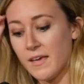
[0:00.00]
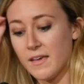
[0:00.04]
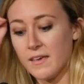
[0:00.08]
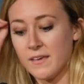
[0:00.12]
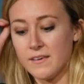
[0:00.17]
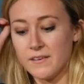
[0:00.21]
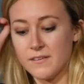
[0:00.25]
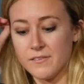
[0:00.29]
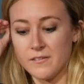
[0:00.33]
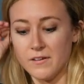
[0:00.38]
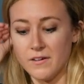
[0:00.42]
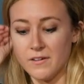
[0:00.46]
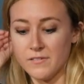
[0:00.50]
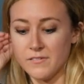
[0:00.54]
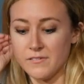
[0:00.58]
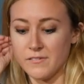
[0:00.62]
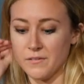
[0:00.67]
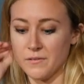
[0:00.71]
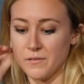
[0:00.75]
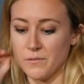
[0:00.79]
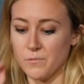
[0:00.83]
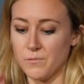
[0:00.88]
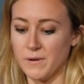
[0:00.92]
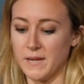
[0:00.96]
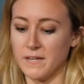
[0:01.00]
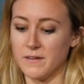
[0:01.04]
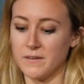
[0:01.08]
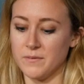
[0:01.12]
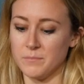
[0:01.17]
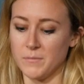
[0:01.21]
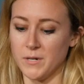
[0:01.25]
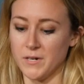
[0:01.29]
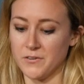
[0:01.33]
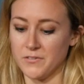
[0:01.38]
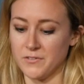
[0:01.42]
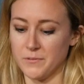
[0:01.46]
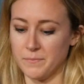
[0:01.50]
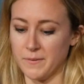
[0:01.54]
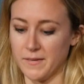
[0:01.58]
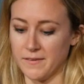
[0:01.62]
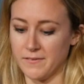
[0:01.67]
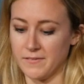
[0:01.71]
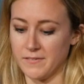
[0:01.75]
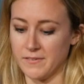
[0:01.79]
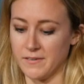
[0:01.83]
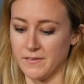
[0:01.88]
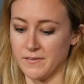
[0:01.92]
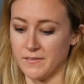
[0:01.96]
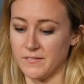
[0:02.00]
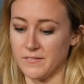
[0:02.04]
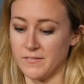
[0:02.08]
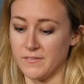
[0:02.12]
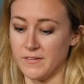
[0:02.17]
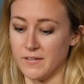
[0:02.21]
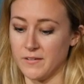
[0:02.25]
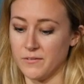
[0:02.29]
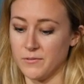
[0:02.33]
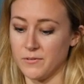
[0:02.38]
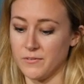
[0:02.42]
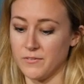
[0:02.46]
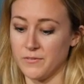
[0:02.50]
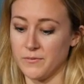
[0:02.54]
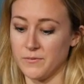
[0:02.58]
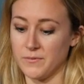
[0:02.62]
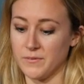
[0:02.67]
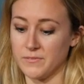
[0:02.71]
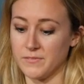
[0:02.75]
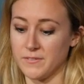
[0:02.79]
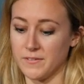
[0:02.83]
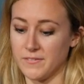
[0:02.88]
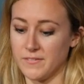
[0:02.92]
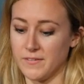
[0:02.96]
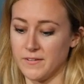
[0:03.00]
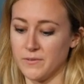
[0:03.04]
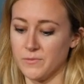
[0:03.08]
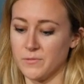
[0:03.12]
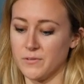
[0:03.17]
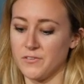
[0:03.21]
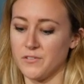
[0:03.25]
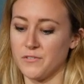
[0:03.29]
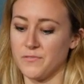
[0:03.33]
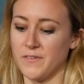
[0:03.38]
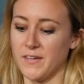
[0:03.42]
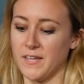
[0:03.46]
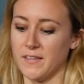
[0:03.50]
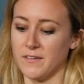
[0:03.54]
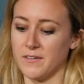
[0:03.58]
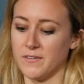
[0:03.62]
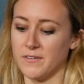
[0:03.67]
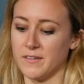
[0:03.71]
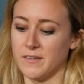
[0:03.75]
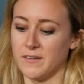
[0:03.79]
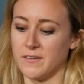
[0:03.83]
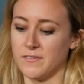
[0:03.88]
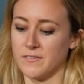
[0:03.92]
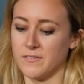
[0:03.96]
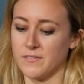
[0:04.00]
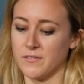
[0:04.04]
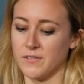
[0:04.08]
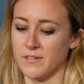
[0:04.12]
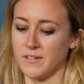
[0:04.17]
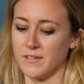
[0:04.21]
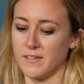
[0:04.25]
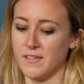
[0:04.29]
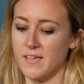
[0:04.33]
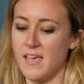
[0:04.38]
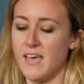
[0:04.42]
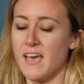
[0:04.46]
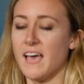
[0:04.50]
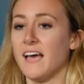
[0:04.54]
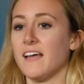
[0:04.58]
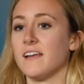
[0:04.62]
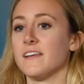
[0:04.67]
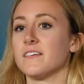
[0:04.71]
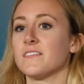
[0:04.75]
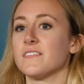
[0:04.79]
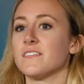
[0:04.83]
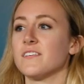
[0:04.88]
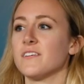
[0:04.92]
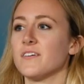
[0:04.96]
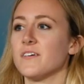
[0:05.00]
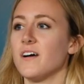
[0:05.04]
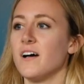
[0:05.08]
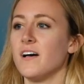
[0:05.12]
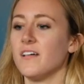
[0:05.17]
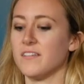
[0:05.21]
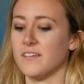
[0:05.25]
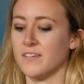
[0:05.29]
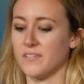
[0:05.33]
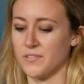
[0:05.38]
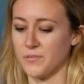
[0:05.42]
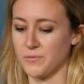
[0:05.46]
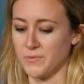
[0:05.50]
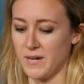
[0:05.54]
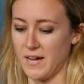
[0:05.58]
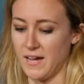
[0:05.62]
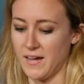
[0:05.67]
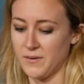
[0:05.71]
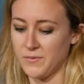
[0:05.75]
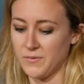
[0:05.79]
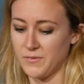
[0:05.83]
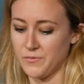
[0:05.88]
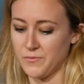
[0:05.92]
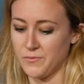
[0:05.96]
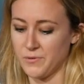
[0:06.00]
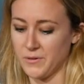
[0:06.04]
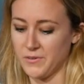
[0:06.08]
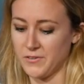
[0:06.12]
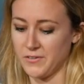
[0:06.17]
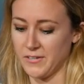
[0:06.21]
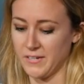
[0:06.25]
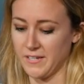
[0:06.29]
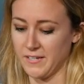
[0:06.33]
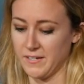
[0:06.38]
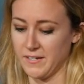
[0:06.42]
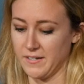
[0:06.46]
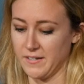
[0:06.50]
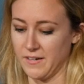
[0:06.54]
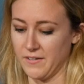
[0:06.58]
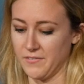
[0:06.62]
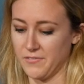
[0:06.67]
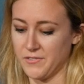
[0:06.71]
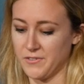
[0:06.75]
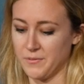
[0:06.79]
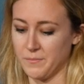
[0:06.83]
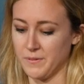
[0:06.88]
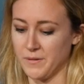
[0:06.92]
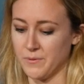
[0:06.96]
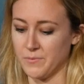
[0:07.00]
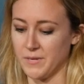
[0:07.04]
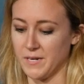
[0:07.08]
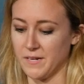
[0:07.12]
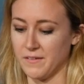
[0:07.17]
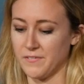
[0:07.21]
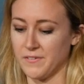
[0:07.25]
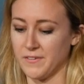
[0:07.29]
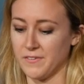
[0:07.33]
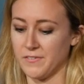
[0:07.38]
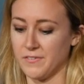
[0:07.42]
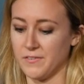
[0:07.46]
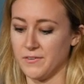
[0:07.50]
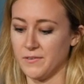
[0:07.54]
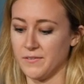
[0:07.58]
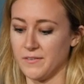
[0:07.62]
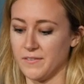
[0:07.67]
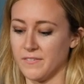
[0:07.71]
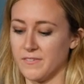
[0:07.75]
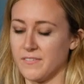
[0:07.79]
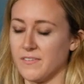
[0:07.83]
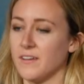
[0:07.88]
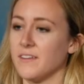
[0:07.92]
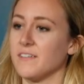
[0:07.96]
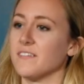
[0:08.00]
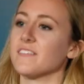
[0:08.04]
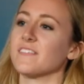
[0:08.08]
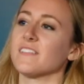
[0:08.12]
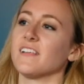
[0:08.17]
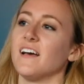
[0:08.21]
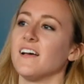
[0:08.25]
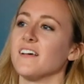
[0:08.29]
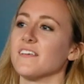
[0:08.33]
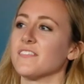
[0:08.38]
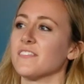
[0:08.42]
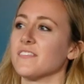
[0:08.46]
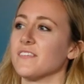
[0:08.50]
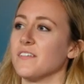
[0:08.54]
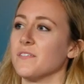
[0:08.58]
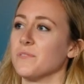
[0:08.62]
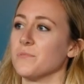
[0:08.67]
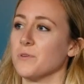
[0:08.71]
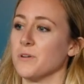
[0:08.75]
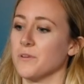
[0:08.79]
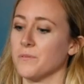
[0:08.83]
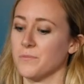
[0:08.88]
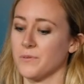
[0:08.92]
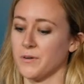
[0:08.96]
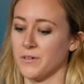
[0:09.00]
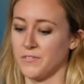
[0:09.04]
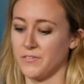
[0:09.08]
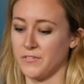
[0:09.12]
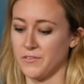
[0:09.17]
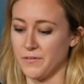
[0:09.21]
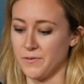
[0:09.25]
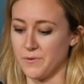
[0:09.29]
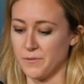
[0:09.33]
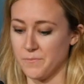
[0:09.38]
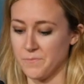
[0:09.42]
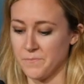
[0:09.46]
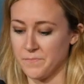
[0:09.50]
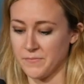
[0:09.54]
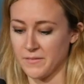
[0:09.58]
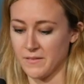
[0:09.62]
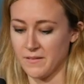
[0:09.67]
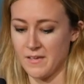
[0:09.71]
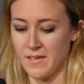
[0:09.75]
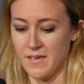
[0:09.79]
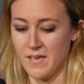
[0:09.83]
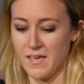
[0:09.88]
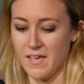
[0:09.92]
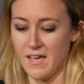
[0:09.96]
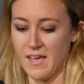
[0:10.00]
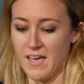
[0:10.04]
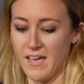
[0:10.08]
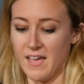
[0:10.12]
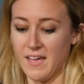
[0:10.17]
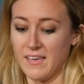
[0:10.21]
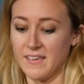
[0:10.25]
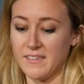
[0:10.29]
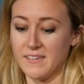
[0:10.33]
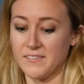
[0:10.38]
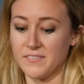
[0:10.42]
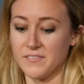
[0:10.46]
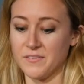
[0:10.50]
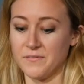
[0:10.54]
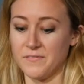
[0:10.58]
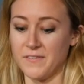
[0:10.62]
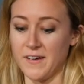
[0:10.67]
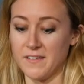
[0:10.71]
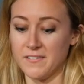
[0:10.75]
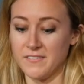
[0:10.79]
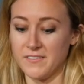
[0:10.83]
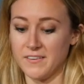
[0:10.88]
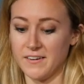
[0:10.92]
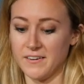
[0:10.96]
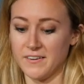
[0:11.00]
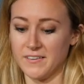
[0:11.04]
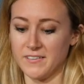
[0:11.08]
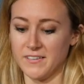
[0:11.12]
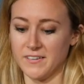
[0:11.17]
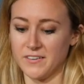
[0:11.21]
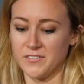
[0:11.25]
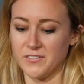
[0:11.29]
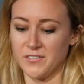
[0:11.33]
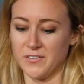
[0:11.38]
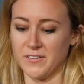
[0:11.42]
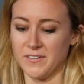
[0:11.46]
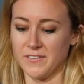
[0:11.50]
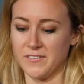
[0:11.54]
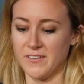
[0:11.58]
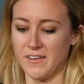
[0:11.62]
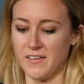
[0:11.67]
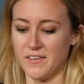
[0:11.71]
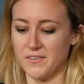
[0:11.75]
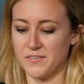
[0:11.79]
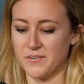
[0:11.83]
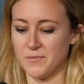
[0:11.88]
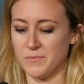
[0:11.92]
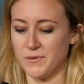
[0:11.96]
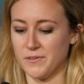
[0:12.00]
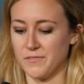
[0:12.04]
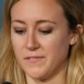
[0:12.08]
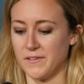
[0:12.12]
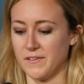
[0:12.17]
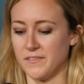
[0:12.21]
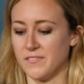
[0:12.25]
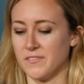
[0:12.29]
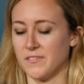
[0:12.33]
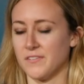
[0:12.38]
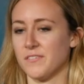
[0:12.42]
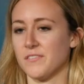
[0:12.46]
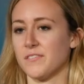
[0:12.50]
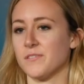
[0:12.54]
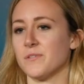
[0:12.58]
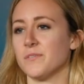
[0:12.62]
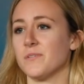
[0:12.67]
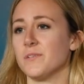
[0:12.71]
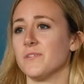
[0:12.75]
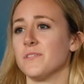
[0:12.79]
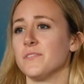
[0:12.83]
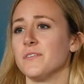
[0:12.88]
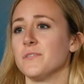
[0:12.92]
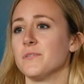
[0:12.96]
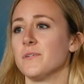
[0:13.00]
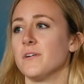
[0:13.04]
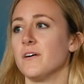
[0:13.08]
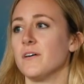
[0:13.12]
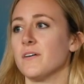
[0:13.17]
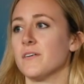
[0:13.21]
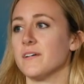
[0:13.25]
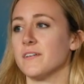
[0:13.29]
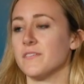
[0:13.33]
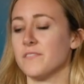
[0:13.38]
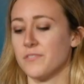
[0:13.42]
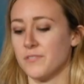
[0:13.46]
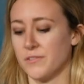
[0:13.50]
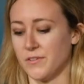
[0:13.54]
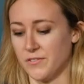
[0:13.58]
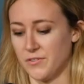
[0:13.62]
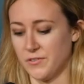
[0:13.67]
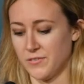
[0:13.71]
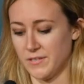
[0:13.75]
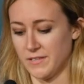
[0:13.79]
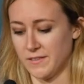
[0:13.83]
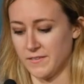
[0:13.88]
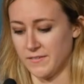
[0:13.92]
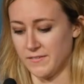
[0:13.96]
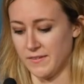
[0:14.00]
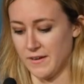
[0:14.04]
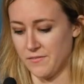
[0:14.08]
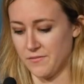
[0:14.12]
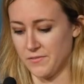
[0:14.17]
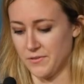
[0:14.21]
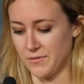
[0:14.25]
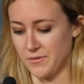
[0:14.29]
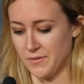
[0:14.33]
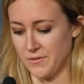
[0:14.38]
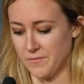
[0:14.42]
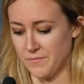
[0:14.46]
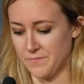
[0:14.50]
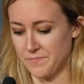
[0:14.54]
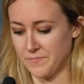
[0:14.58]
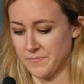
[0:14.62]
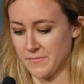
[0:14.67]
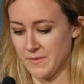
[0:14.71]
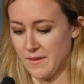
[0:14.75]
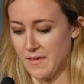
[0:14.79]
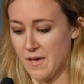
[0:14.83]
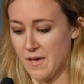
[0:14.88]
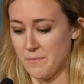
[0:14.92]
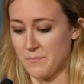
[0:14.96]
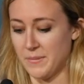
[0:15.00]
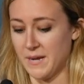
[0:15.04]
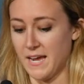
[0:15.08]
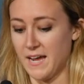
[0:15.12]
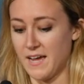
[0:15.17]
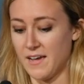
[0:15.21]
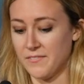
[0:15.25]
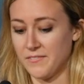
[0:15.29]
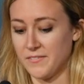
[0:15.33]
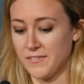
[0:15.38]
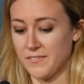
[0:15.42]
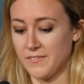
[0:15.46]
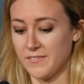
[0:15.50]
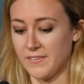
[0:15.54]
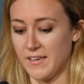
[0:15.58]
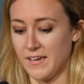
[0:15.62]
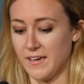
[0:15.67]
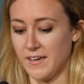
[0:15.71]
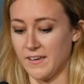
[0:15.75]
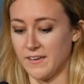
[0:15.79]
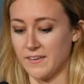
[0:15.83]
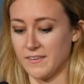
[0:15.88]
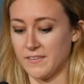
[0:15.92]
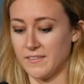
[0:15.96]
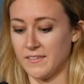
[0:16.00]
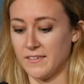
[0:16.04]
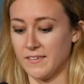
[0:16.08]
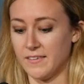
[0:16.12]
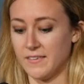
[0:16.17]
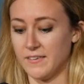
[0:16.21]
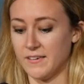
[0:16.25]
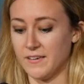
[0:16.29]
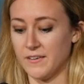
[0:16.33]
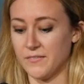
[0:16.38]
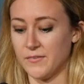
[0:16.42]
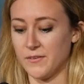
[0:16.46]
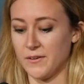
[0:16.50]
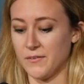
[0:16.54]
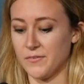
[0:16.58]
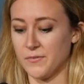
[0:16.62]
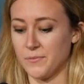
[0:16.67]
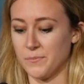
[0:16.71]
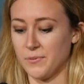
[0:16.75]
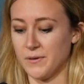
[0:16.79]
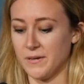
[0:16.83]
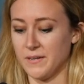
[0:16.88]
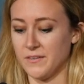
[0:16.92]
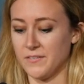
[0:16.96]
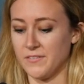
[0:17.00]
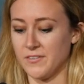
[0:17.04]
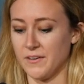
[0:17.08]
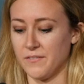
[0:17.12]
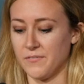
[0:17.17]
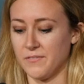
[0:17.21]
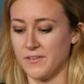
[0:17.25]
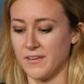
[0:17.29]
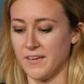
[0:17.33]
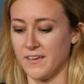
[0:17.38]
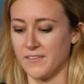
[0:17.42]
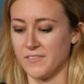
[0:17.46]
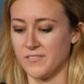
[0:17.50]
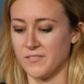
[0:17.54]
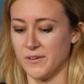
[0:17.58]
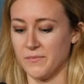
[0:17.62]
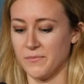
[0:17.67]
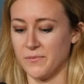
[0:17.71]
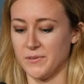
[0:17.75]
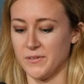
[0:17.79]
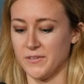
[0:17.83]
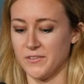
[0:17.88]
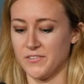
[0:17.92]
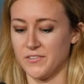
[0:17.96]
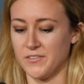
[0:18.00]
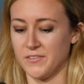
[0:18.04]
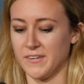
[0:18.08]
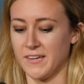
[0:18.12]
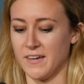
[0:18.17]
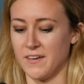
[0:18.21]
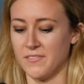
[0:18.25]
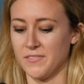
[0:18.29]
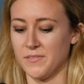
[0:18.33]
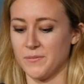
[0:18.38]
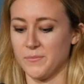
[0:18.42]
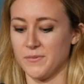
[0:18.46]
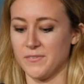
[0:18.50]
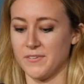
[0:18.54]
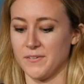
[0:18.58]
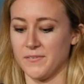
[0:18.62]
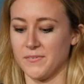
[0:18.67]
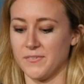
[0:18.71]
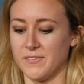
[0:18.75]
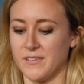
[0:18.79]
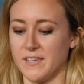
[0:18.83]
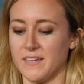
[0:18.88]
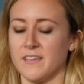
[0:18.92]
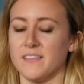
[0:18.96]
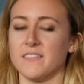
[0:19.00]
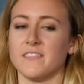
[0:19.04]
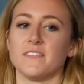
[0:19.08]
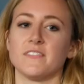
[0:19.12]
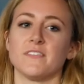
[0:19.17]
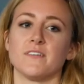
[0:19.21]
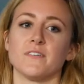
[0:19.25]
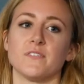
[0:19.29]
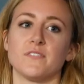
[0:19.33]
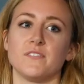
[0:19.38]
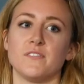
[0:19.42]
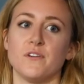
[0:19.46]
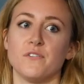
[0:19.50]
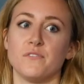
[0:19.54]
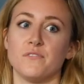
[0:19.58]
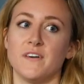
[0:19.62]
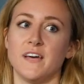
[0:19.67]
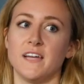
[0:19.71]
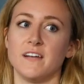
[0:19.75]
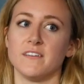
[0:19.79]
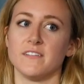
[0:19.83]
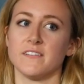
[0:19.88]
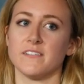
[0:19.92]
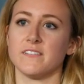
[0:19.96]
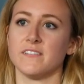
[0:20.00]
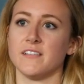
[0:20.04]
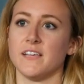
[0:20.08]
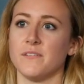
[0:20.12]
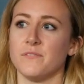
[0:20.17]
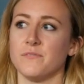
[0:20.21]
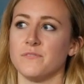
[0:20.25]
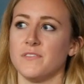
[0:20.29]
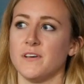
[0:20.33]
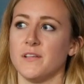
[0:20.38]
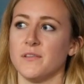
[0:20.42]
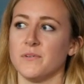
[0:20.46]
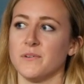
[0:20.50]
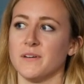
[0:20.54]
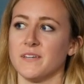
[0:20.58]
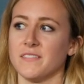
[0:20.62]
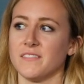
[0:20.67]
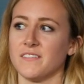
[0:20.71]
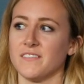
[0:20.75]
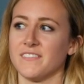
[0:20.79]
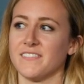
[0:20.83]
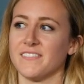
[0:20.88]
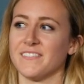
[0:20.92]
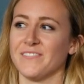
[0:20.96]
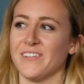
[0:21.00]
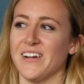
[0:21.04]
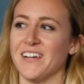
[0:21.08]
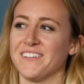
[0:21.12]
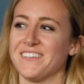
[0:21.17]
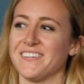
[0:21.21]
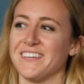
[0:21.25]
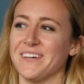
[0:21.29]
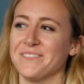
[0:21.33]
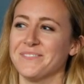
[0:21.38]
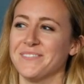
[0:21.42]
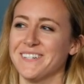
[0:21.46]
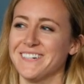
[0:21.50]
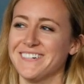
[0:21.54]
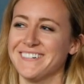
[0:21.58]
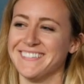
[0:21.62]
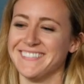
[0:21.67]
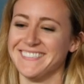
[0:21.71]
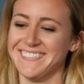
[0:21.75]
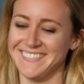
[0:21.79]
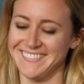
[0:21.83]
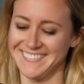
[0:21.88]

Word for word: He is also the Wayne and Marcia Buske Distinguished, Distinguished Fellow in History at Hillsdale College, where I was fortunate enough to be one of his students on his class in World War II. He is a fascinating lecturer and a talented professor, so you all are in for a treat this afternoon. But I have to say, he gives out some pretty tough tests, so everyone should count themselves lucky that there's no final exam following this roundtable.